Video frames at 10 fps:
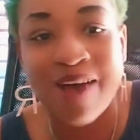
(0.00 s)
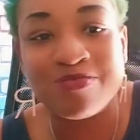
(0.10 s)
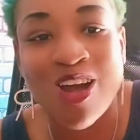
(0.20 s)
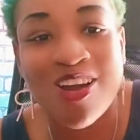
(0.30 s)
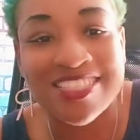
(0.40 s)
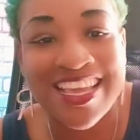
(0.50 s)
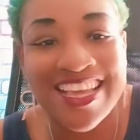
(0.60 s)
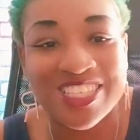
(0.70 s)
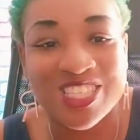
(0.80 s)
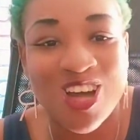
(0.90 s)
I'm Tarzan,
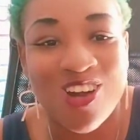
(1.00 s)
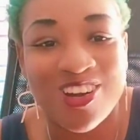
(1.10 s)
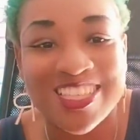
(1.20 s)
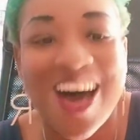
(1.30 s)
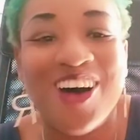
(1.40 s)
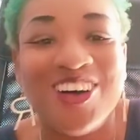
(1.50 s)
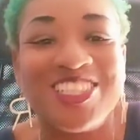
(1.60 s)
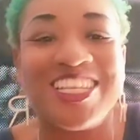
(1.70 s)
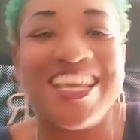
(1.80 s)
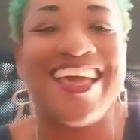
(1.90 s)
he's a Taurus.
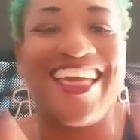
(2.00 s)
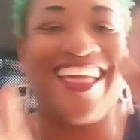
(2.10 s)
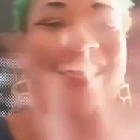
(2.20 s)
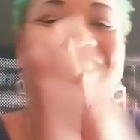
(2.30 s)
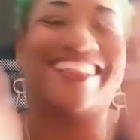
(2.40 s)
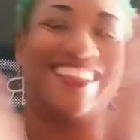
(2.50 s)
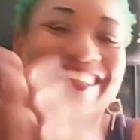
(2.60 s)
Oh shit.